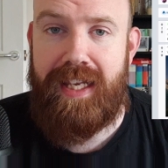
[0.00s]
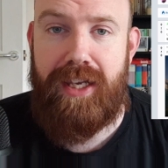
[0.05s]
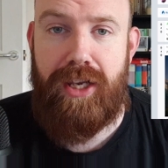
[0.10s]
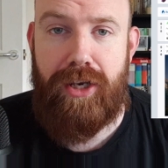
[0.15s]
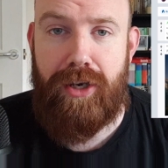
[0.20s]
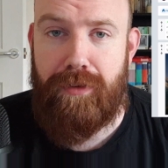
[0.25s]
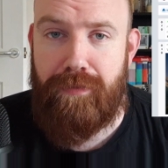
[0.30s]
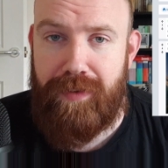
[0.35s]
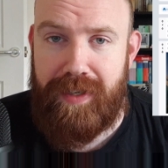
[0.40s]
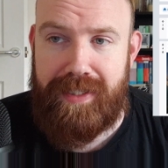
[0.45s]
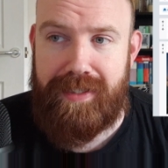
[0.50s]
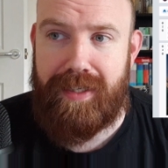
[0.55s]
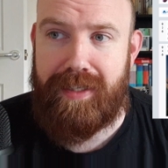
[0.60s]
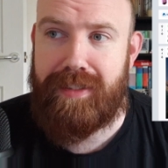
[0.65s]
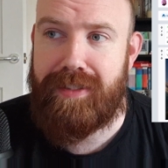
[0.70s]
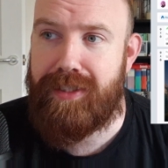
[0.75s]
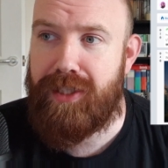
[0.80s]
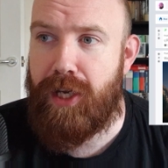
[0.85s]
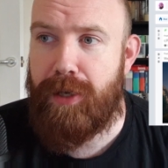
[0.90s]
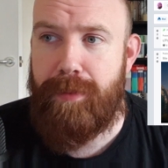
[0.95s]
you know, things like
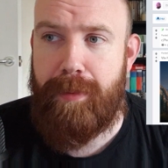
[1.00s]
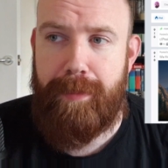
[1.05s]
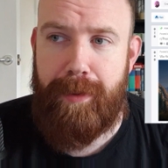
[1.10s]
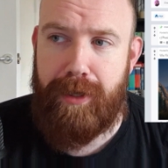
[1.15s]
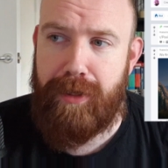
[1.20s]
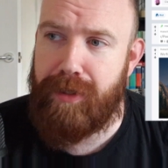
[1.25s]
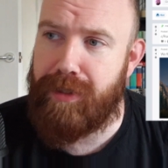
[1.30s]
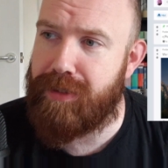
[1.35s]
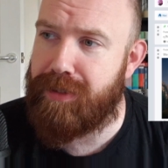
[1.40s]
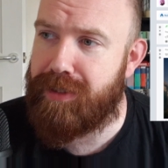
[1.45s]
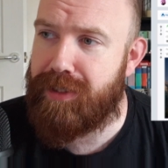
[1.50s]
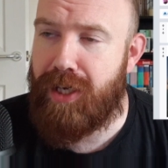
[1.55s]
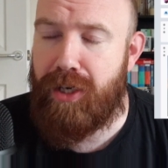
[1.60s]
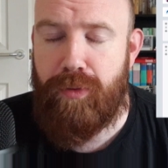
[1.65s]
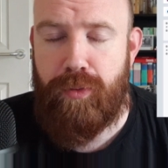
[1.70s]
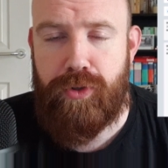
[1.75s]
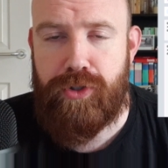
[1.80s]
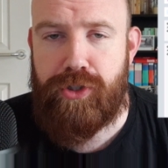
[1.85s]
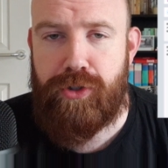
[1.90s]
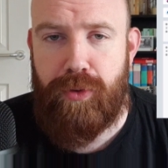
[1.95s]
Cyberpunk and Star
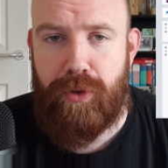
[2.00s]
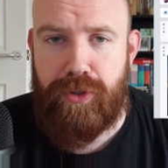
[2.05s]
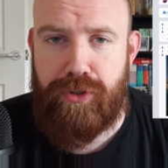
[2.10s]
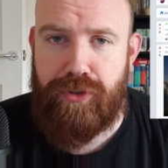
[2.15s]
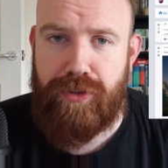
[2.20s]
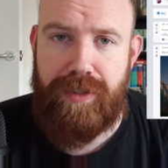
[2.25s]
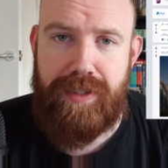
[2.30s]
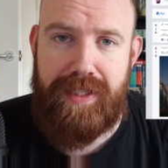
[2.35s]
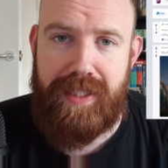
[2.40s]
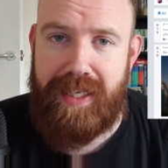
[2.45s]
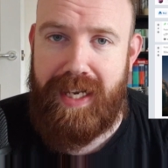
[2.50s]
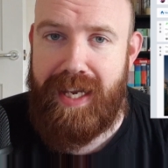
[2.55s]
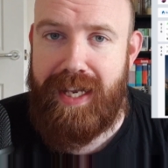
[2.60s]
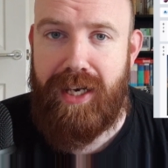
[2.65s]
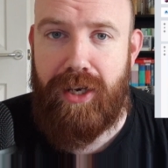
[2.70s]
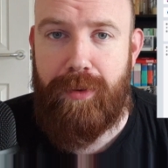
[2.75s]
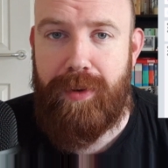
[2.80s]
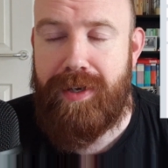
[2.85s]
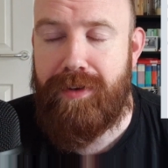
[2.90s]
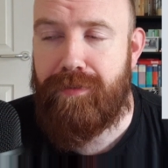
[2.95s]
Wars Squadrons and
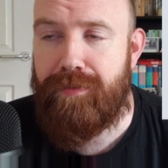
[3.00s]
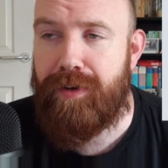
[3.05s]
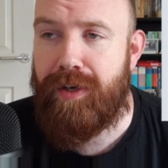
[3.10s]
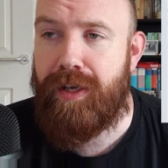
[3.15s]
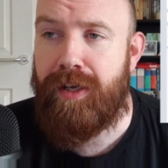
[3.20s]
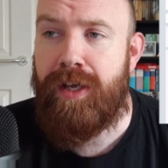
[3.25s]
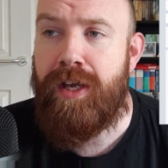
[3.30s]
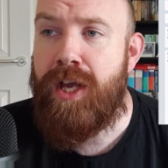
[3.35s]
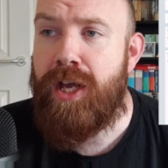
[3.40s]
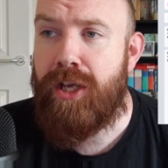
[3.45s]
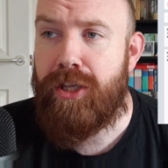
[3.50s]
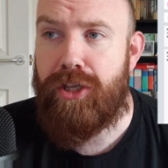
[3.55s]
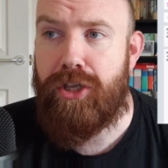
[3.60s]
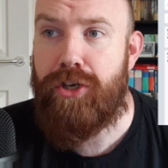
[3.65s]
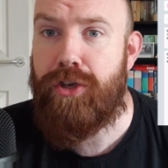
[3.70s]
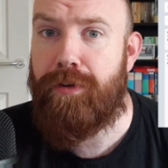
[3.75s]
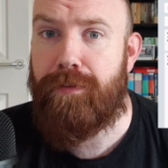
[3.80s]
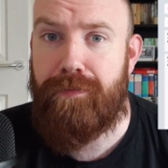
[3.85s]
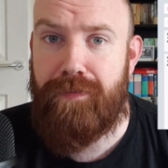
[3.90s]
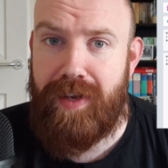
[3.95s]
Halo Infinite, the
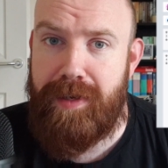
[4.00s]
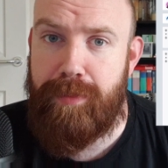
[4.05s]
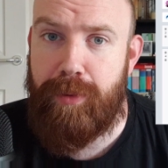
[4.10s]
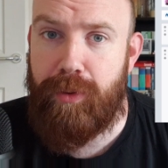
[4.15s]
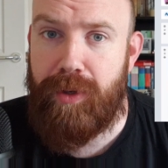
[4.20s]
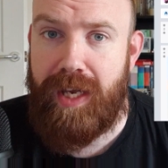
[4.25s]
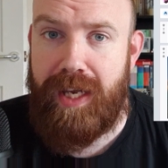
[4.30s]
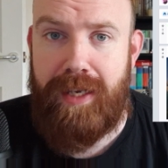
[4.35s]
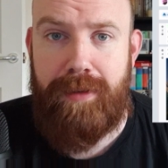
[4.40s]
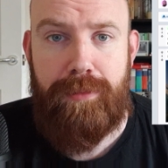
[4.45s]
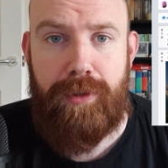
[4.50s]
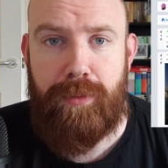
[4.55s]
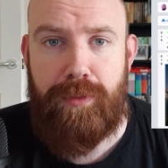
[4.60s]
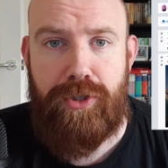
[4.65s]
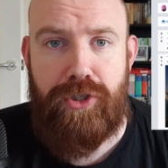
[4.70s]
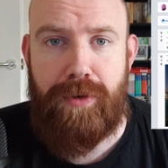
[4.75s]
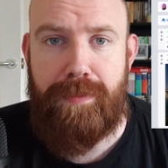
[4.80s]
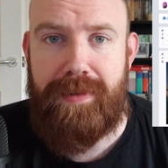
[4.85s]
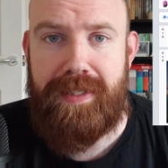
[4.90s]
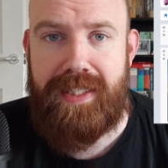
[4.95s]
new Fable game that we
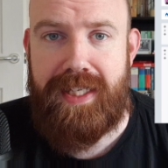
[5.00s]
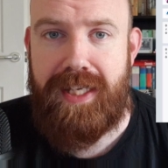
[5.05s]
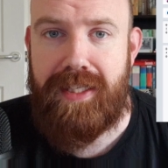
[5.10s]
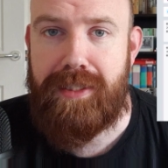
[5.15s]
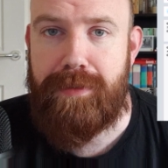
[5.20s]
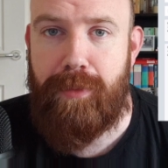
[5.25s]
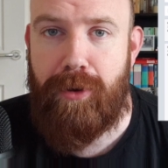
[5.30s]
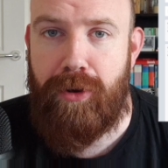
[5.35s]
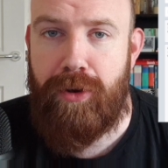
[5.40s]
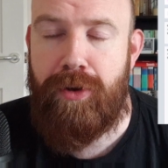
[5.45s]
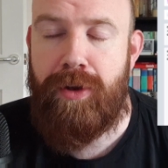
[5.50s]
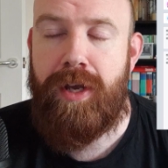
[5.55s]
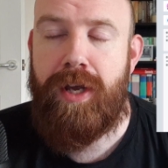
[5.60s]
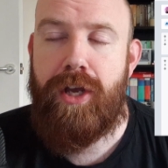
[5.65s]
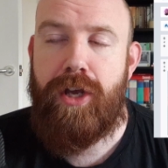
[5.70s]
should be seeing tomorrow.